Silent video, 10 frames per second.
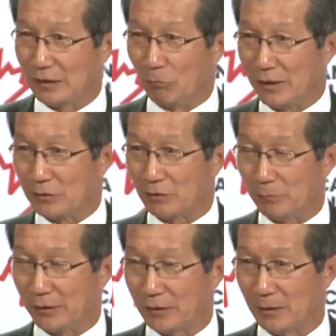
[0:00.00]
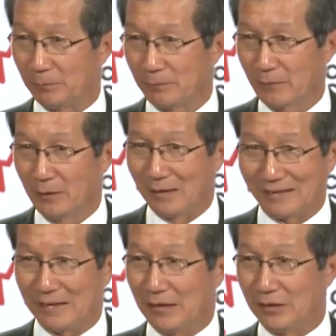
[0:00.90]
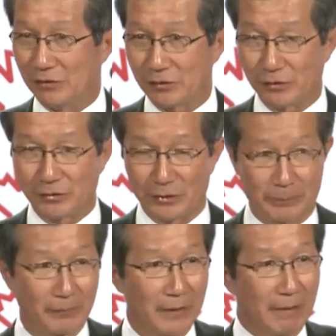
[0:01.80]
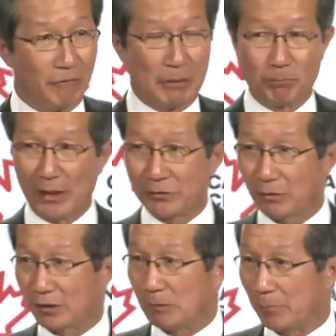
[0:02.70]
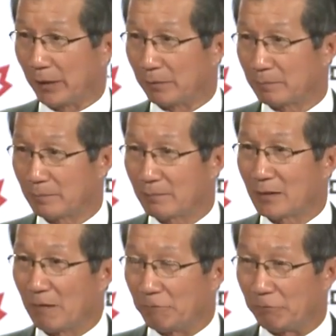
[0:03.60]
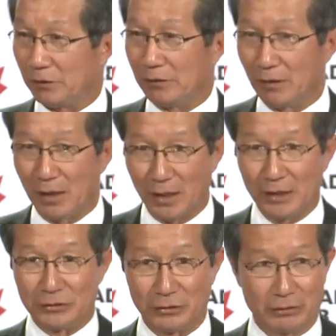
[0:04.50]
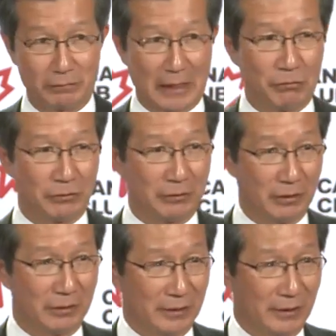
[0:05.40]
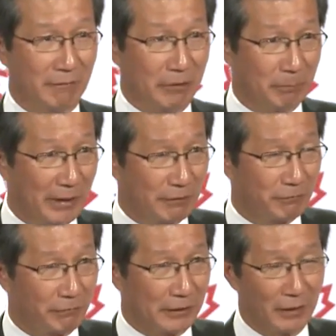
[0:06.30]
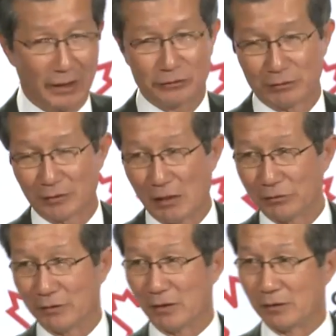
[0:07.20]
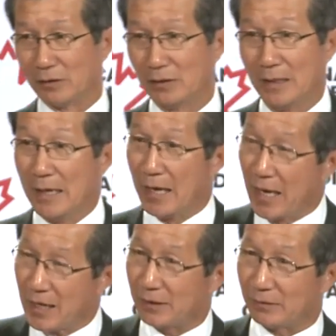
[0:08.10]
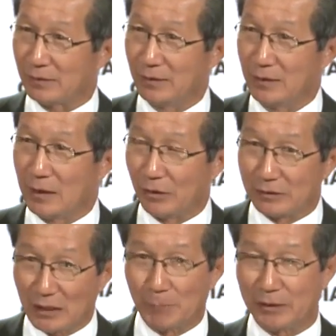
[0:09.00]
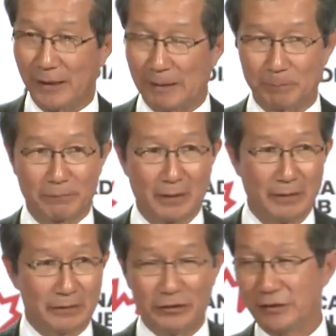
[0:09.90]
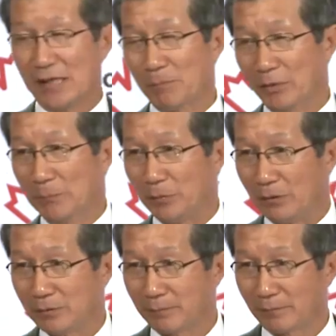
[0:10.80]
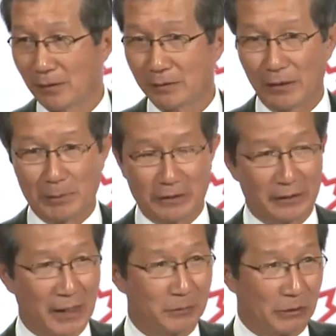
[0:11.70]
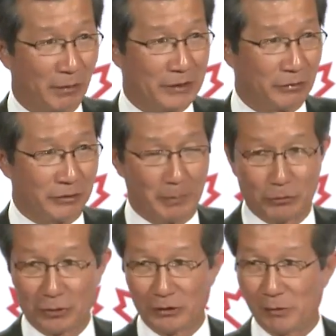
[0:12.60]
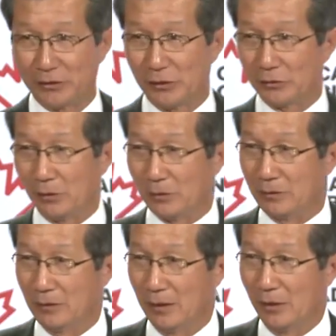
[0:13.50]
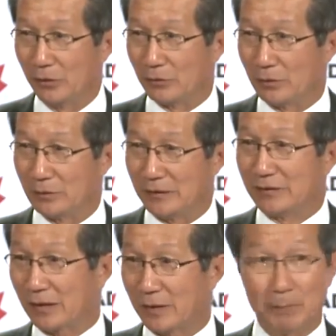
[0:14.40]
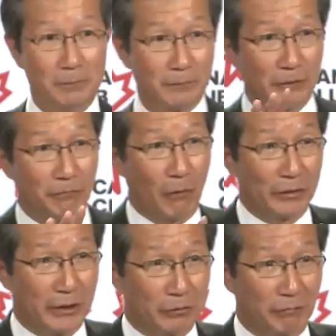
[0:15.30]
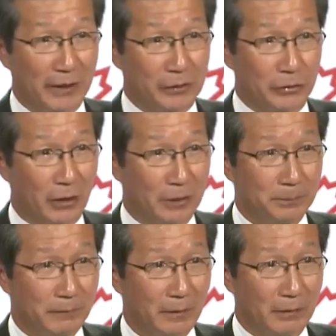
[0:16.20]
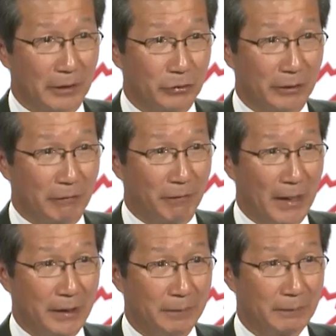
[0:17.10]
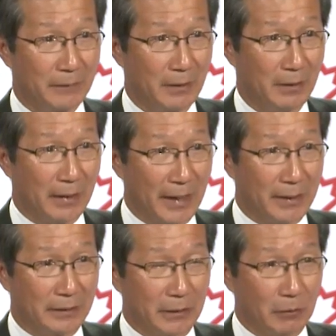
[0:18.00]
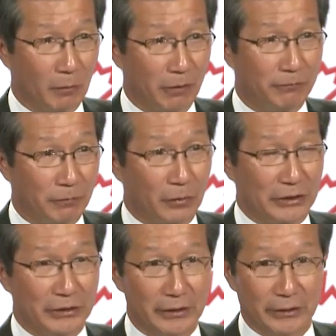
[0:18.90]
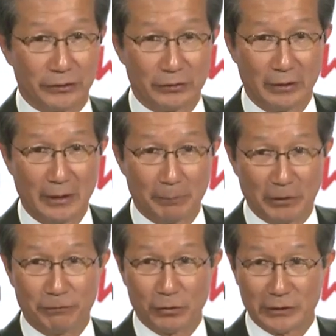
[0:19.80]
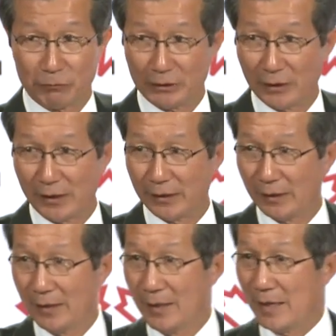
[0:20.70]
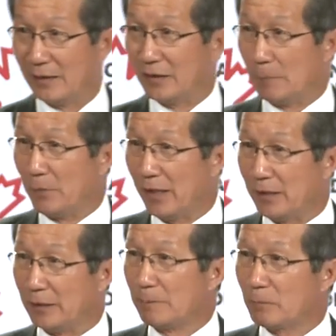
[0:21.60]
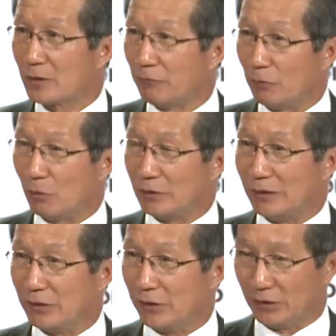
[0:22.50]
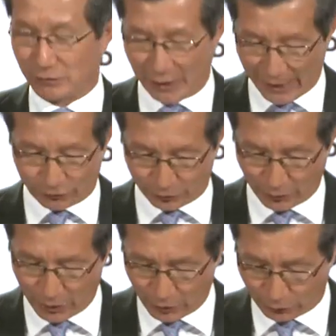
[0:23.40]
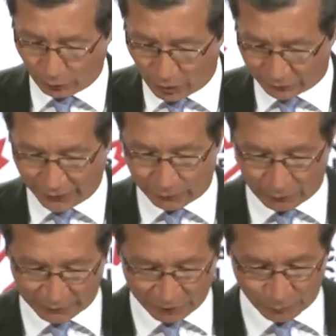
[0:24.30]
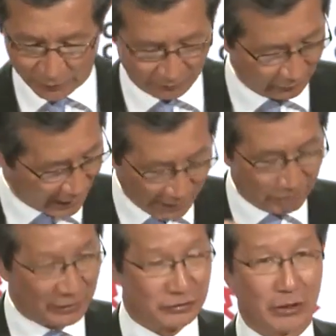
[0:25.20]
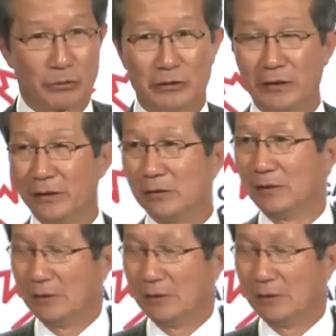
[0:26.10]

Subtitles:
eventually become a Canadian citizen. We basically make $300,000. We make $300,000. And on top of that, these are young people. Okay, by the time they graduate, it's about 21 years old. So it takes them 4 years to find a job. They're 25, and they will work 40 years before they retire. And they pay 40-year tax to Ontario government. I think it's a good deal.